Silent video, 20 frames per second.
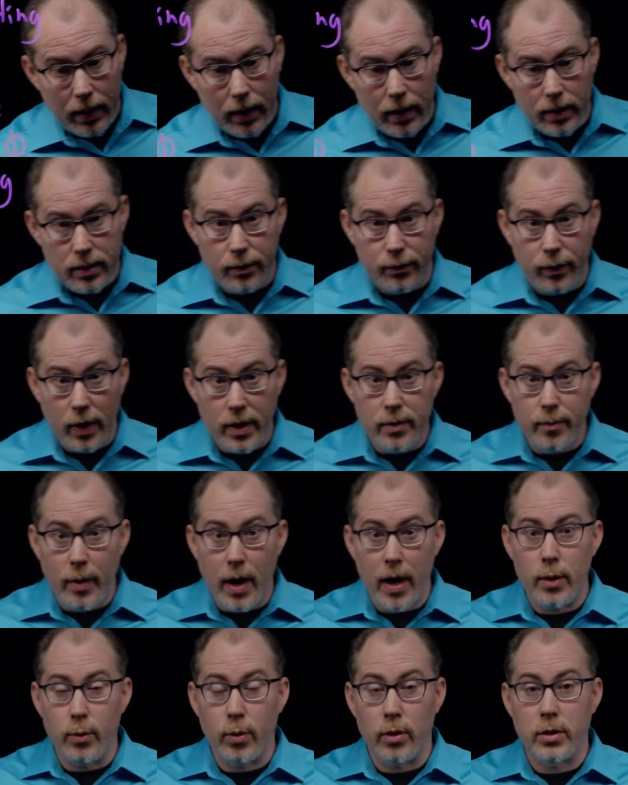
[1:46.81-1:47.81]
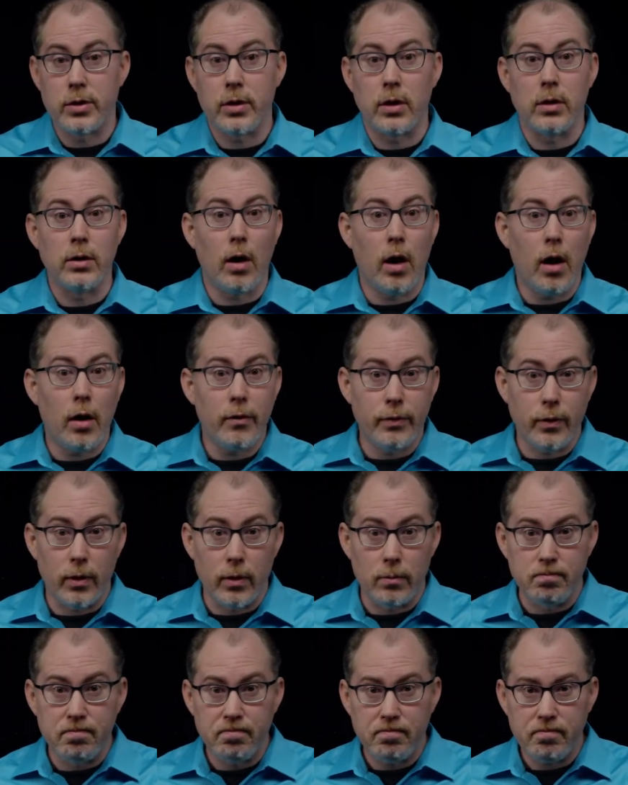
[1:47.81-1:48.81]
is a friend of mine who works at a law
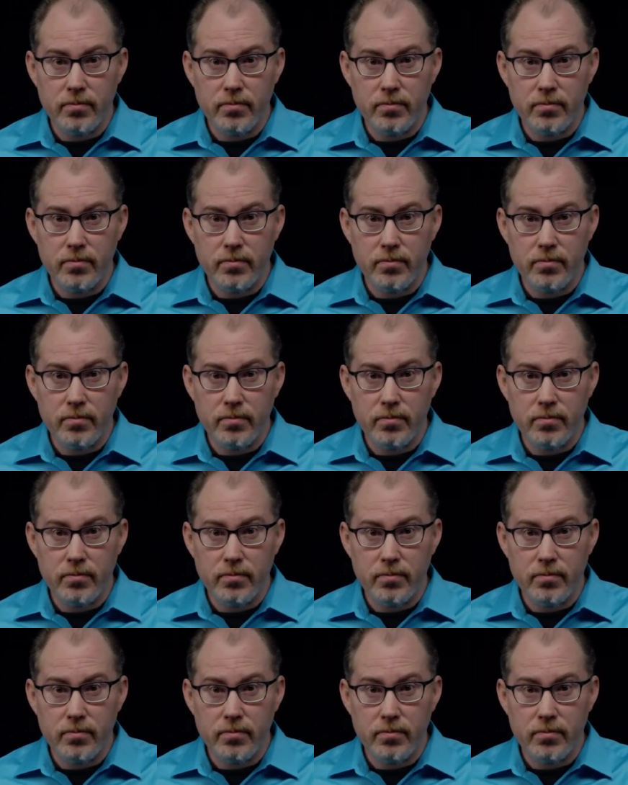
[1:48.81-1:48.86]
firm